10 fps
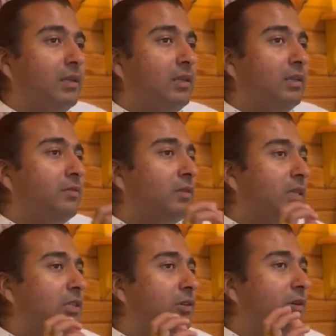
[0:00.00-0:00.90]
You
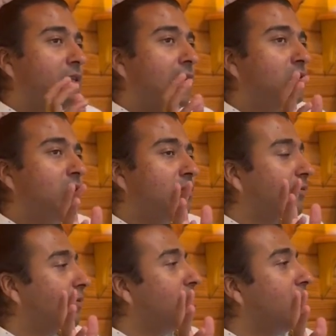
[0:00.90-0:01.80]
release your attention
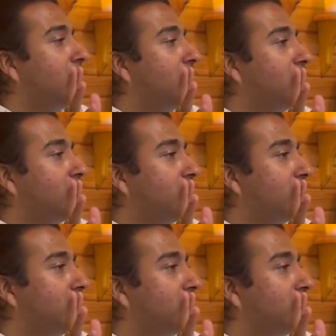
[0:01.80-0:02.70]
from that
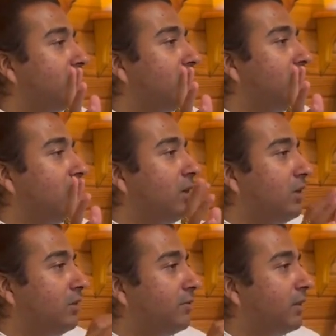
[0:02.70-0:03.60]
hindrance.
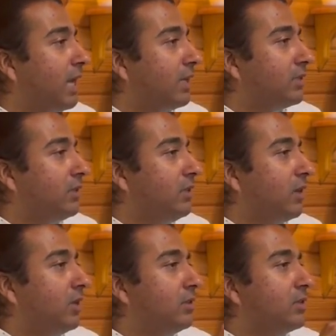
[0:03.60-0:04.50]
You relax any
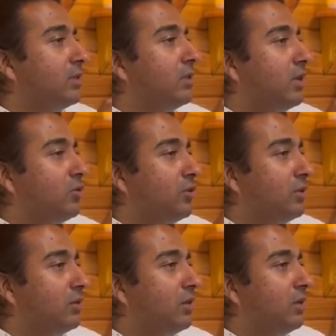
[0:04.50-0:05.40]
tightness and
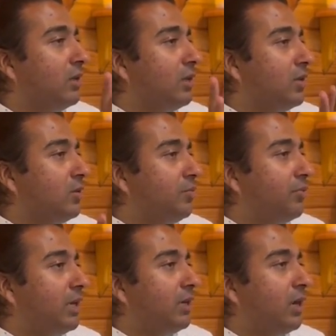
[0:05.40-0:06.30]
tension. You
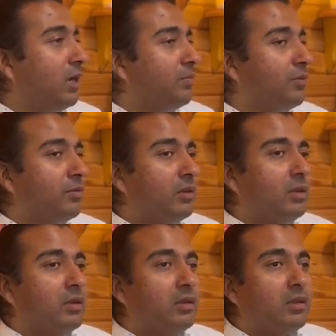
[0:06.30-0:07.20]
bring up
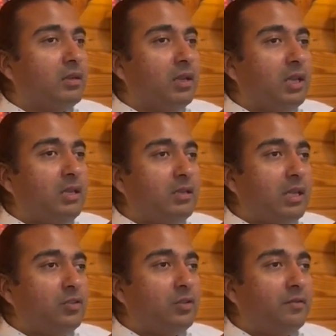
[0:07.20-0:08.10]
an
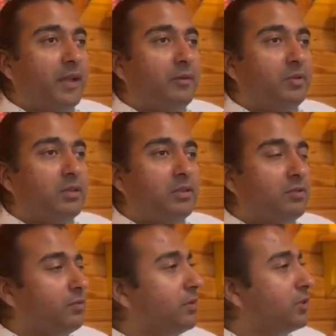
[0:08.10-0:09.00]
intention of happiness
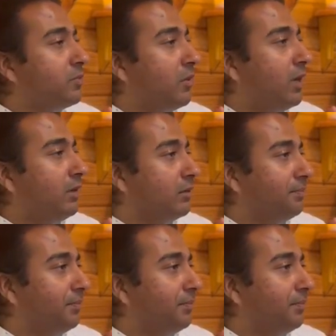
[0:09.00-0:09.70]
through the smile,